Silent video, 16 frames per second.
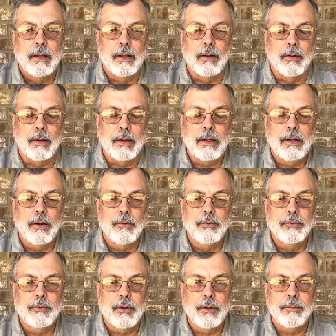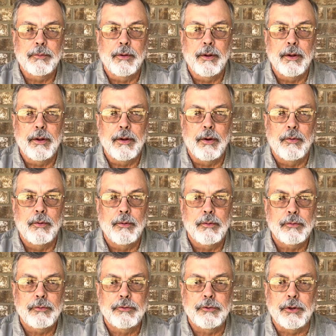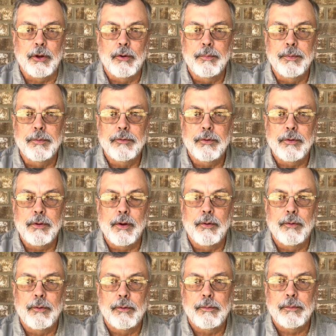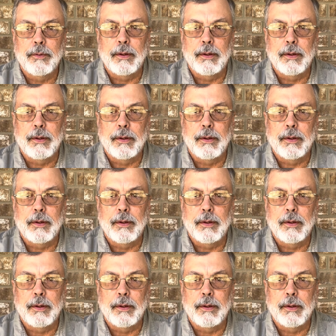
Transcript: And he goes up to the door. She opens the door.